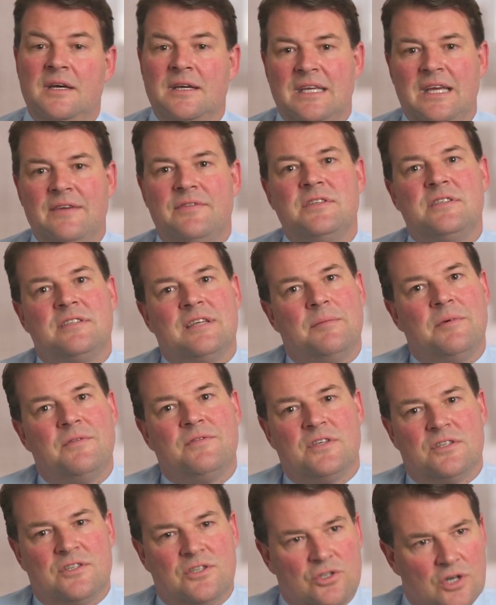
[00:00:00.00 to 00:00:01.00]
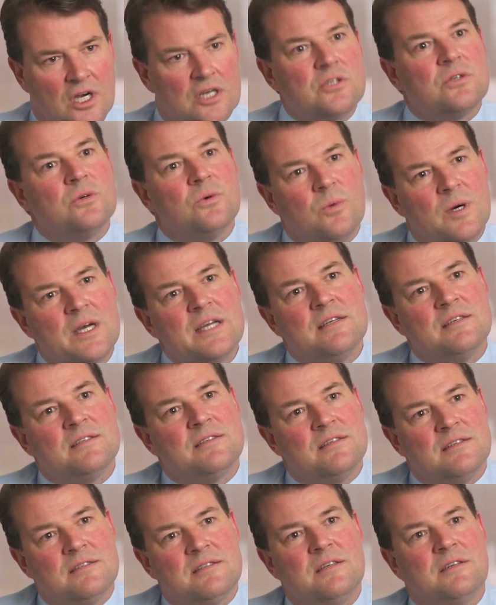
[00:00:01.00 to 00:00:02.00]
given some of the structural
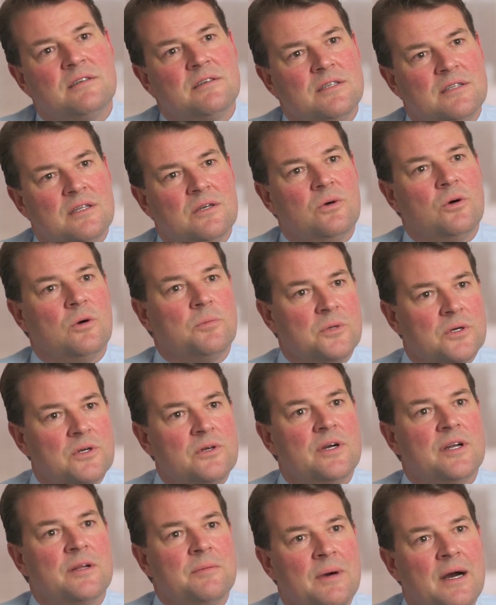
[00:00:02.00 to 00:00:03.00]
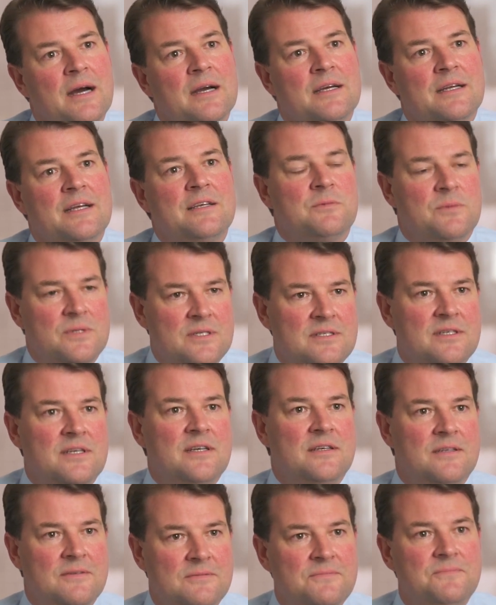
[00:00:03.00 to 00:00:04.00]
weaknesses that are in the corporate credit market as we see
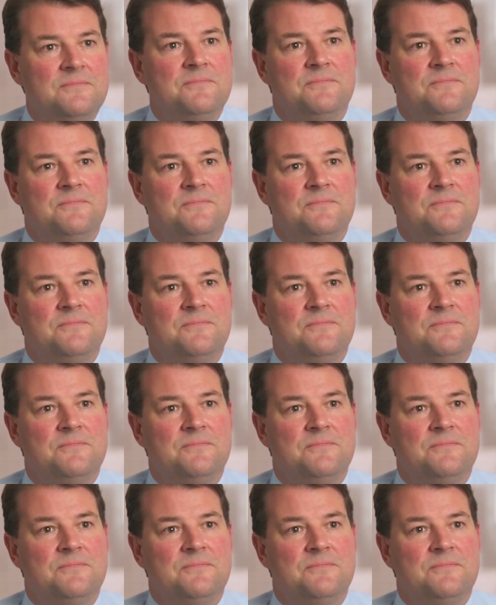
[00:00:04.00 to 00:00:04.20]
it.